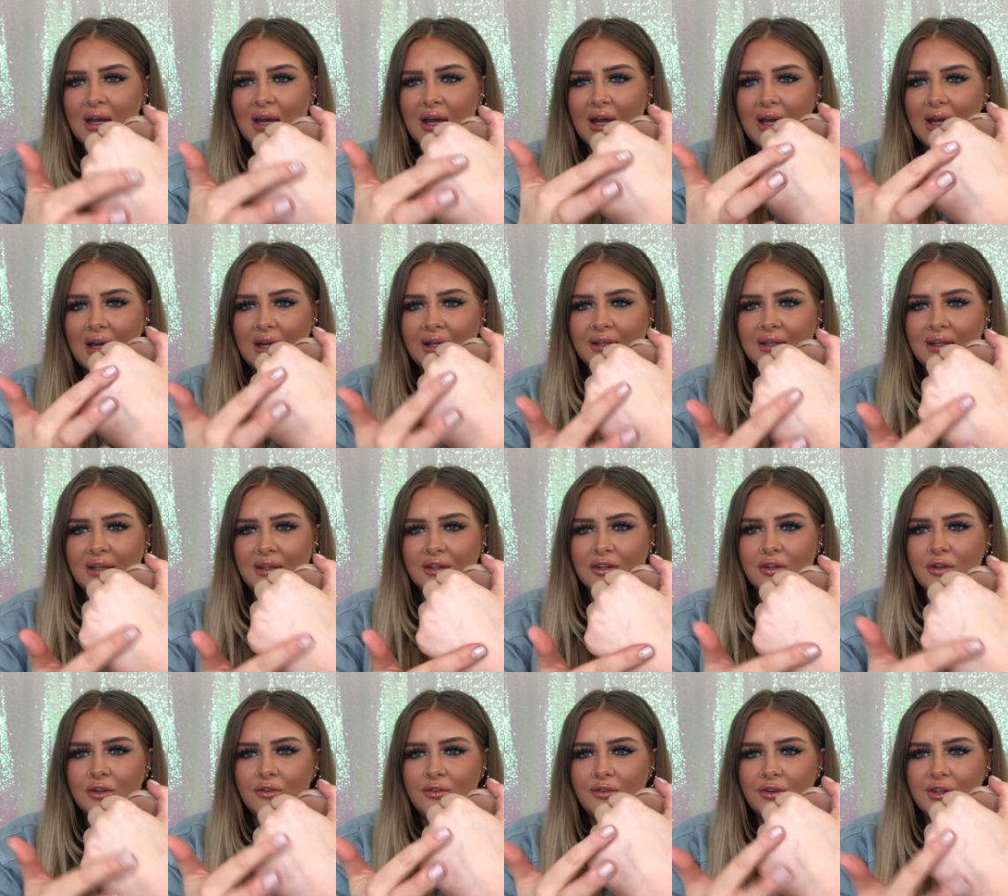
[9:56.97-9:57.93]
and yeah, the
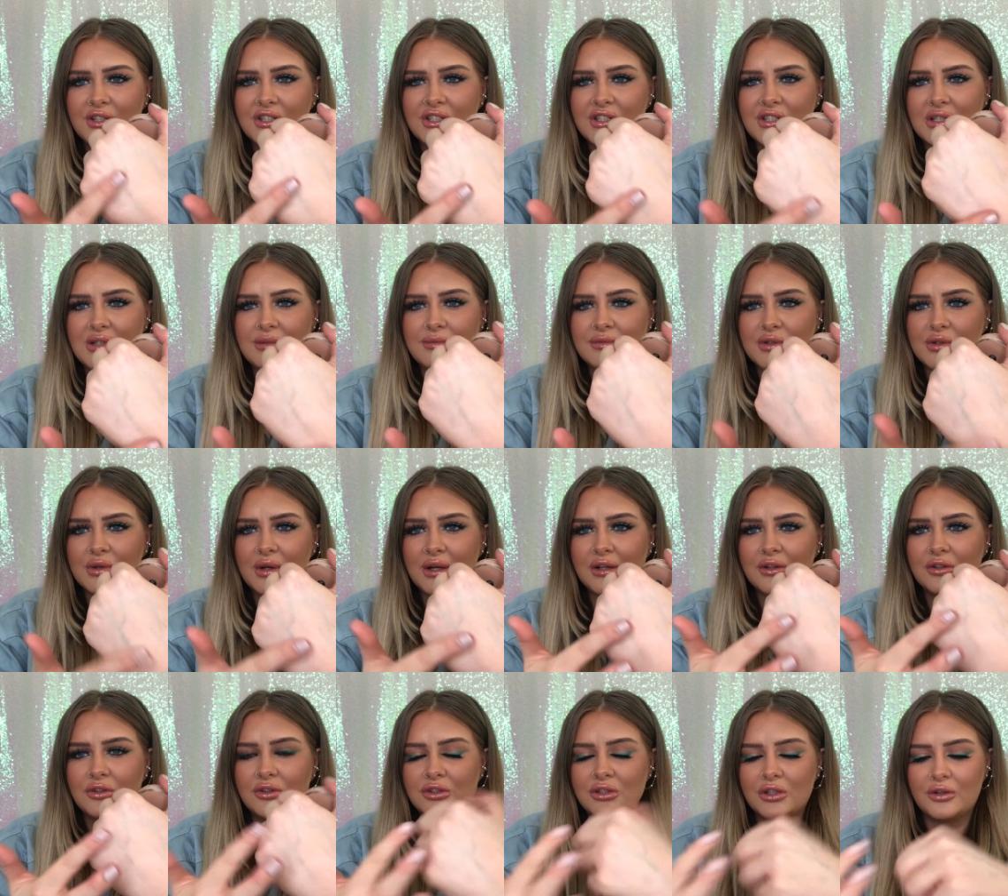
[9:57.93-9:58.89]
coverage seems
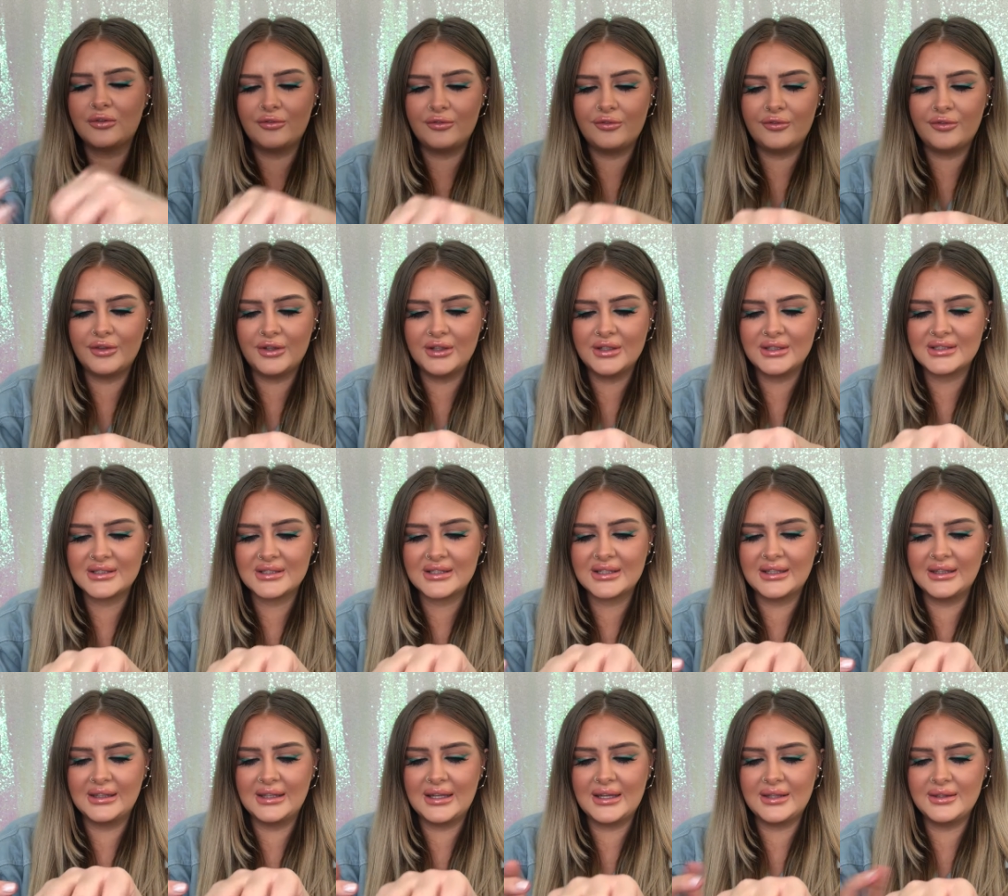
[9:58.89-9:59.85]
quite good on first
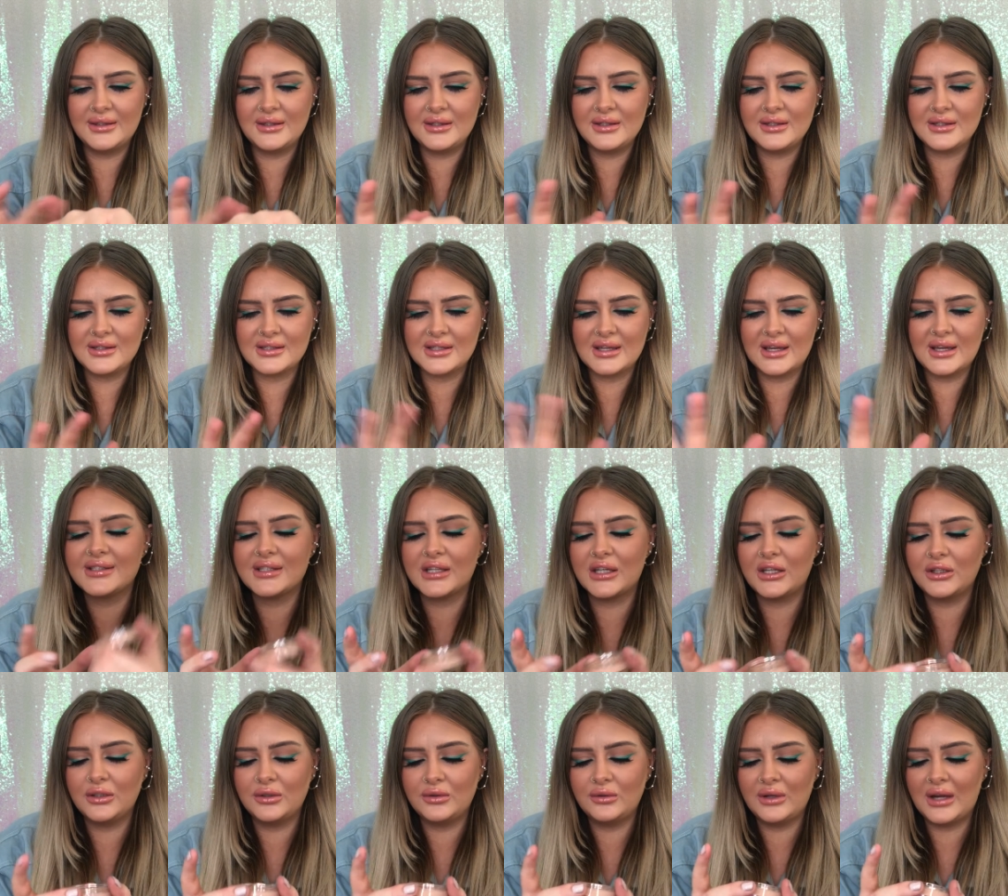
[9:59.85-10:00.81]
glance.
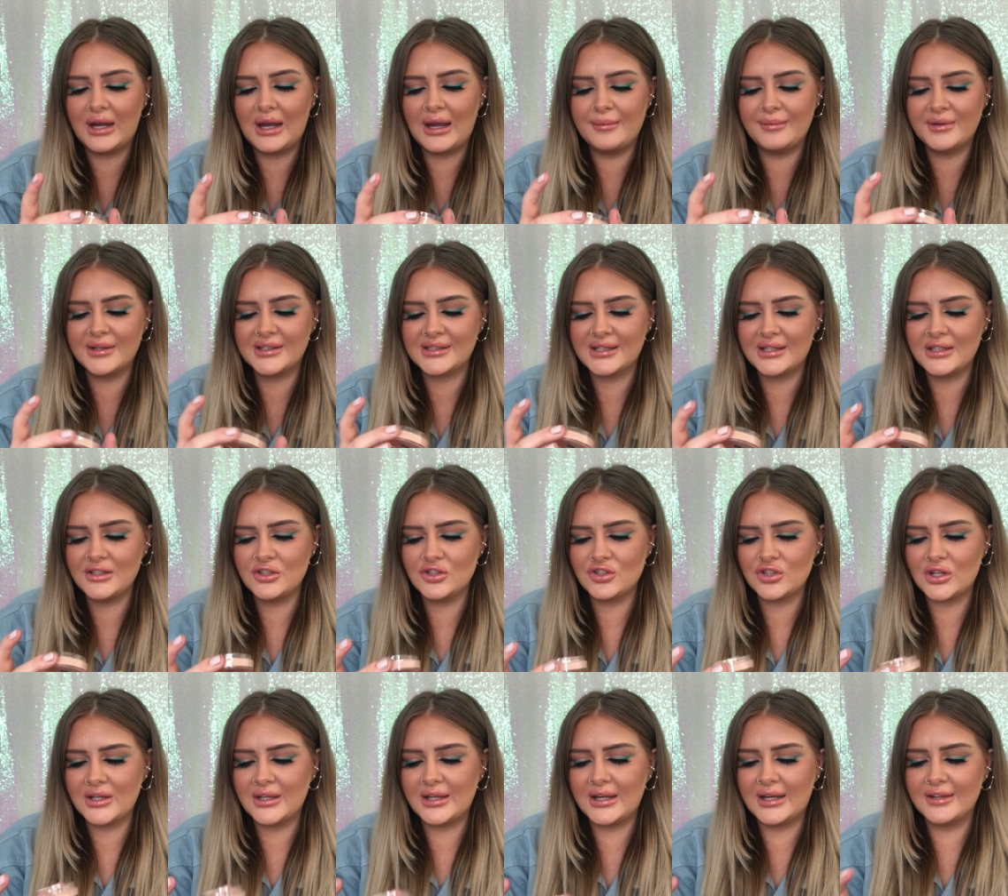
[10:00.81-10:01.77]
So I'm excited to
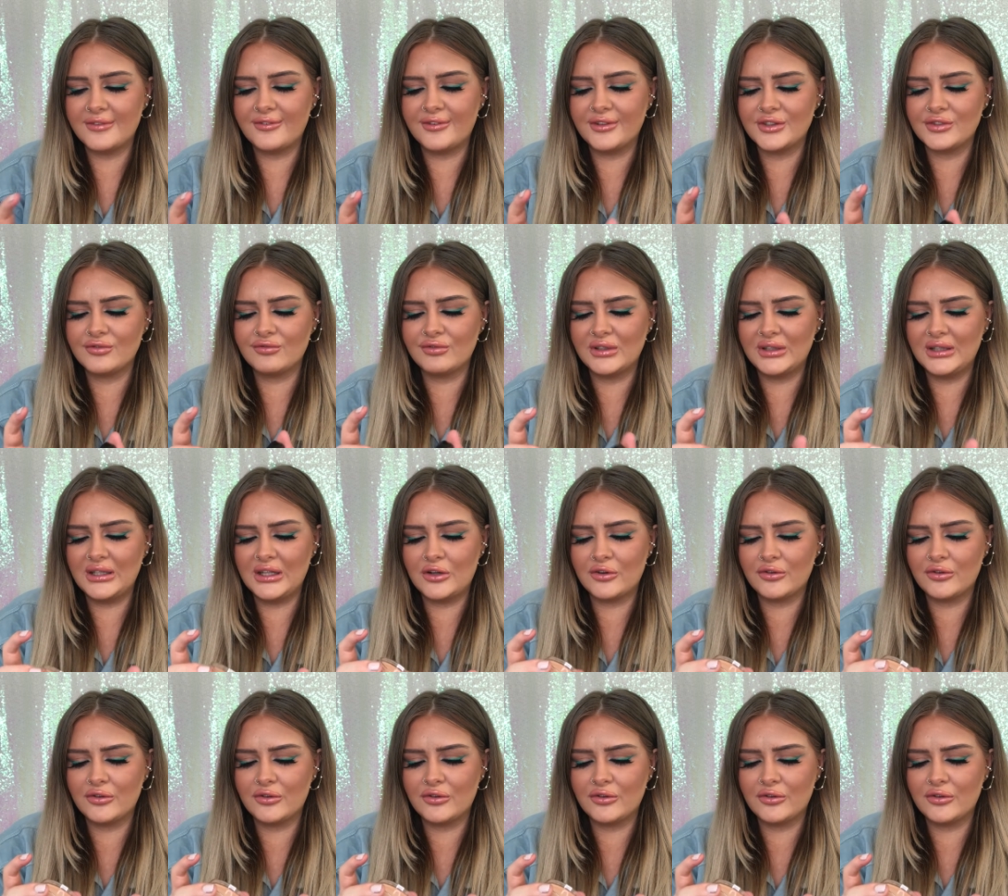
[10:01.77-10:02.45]
try that. It feels really